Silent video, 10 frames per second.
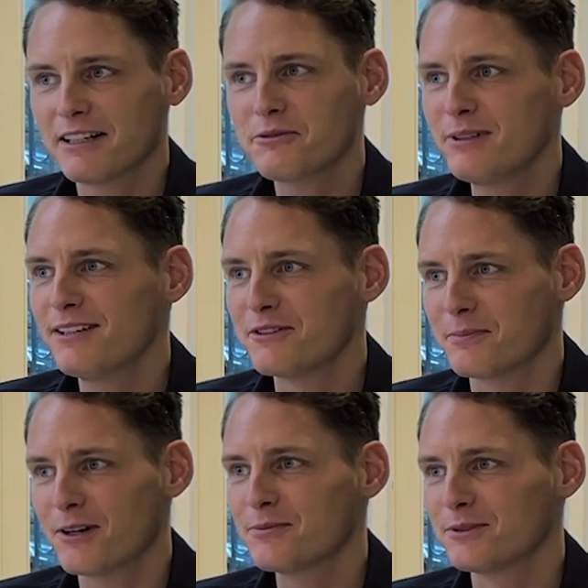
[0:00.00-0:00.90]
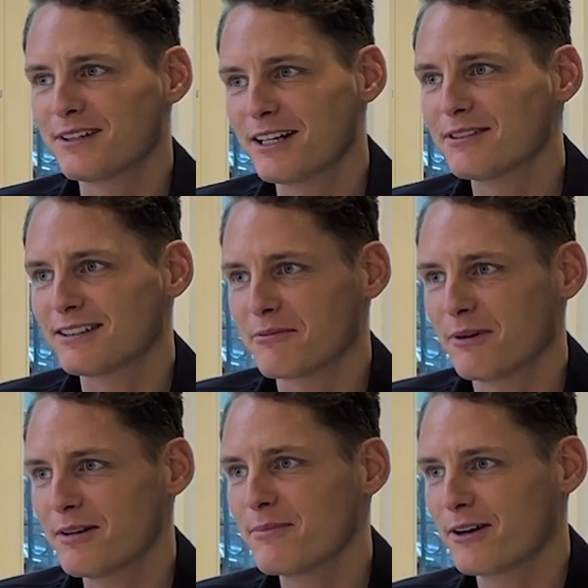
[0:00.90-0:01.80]
that was really responsible to give us that
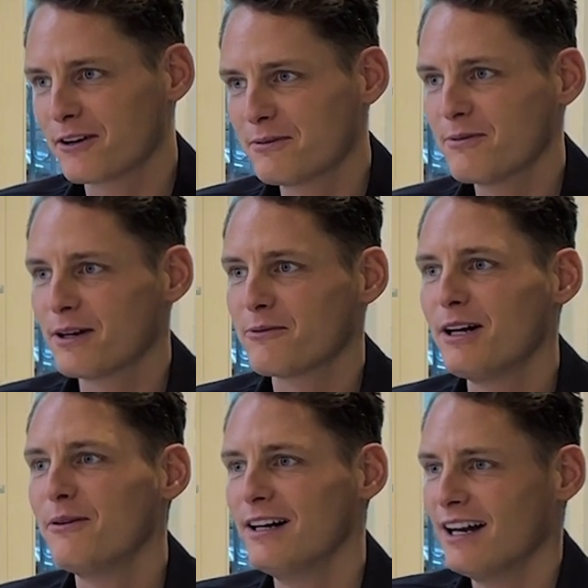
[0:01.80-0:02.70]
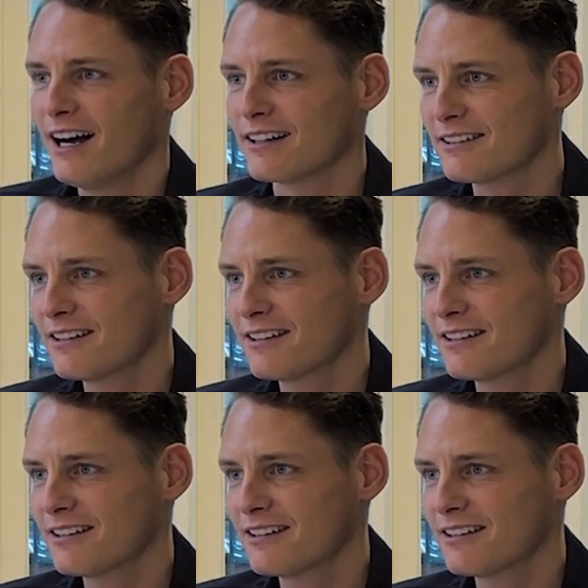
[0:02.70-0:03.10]
money because we went really, really hard.